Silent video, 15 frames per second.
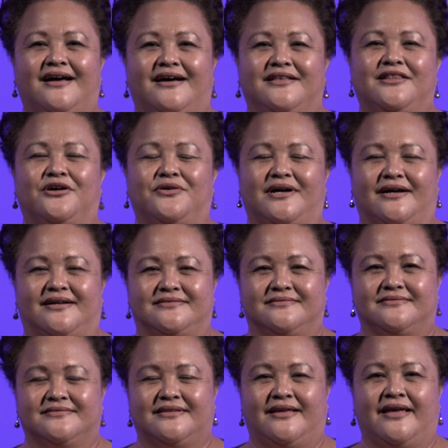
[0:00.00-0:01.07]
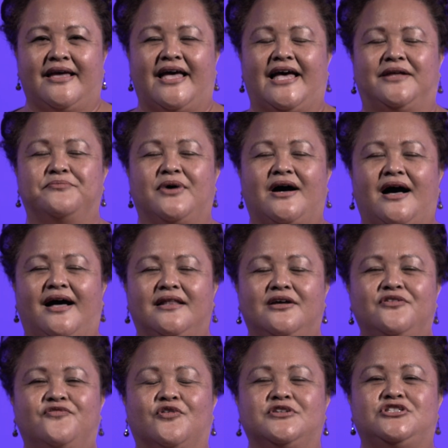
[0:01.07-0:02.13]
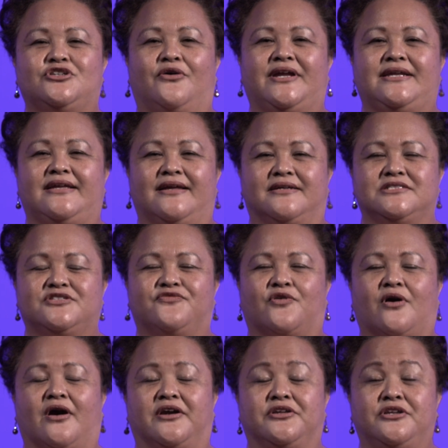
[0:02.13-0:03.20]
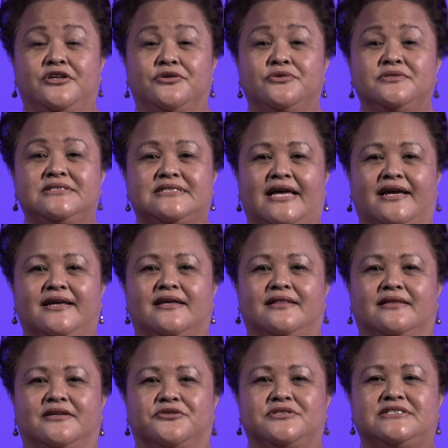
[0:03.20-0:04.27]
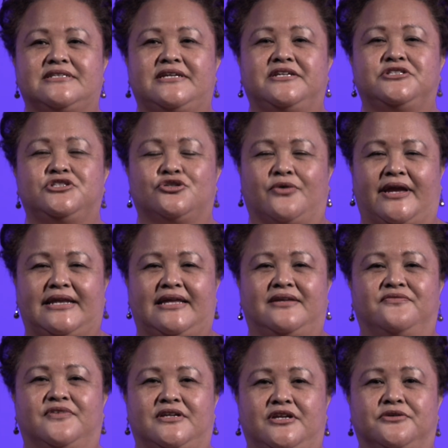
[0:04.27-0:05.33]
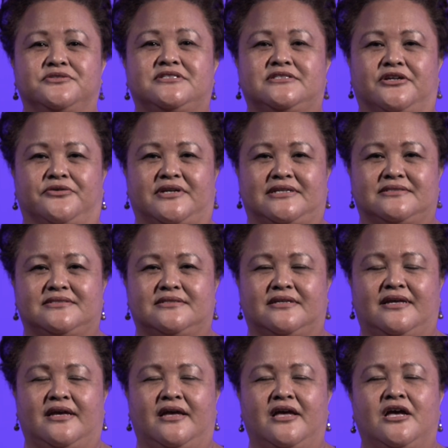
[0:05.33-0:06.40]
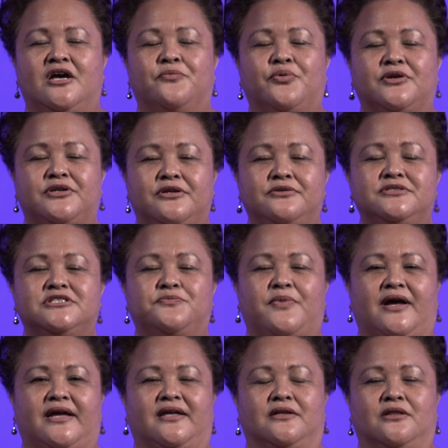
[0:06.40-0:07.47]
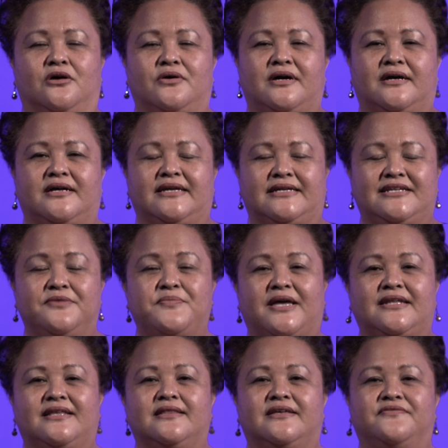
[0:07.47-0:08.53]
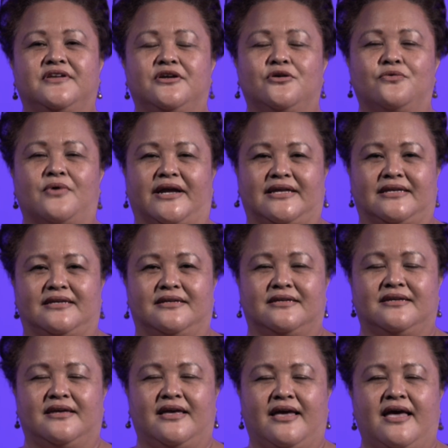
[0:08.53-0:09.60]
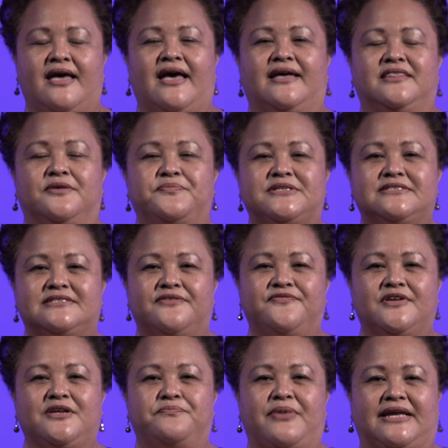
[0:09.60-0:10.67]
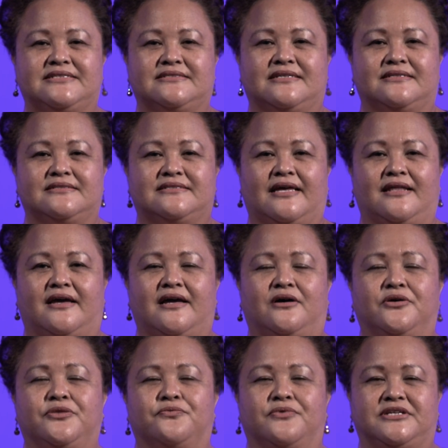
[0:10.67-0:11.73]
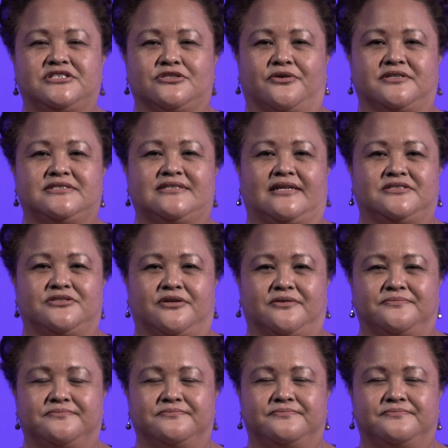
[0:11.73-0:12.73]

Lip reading: Aloha, and mahalo for joining us for our new Tech Literacy Training video series produced by Aloha Independent Living Hawaii and the Pacific Basin Telehealth Resource Center.